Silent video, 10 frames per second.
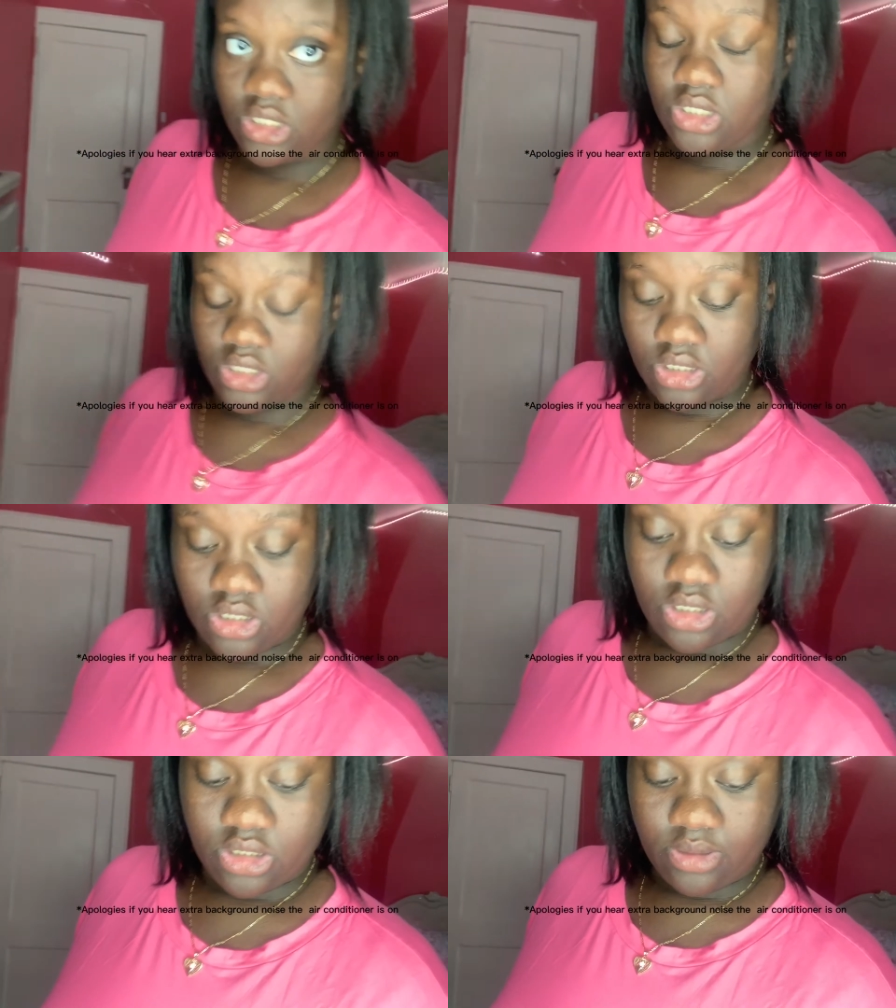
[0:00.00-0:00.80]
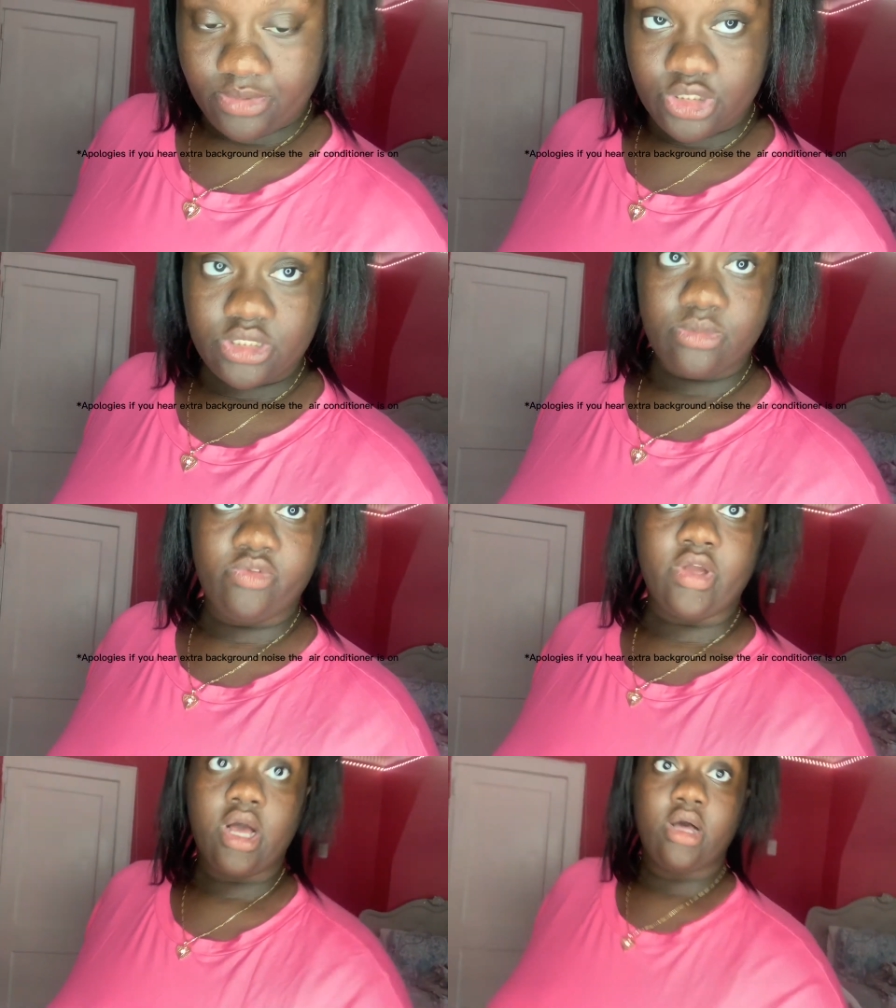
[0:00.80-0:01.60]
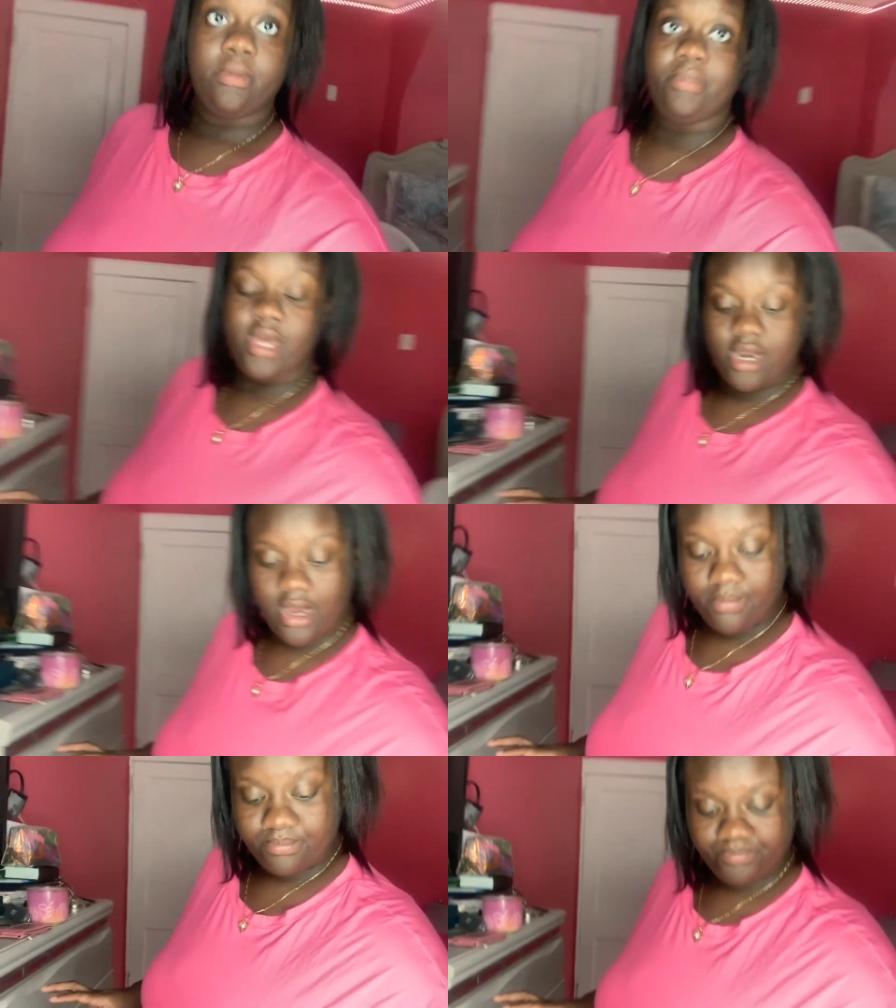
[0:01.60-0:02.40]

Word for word: let me just move y'all a bit up.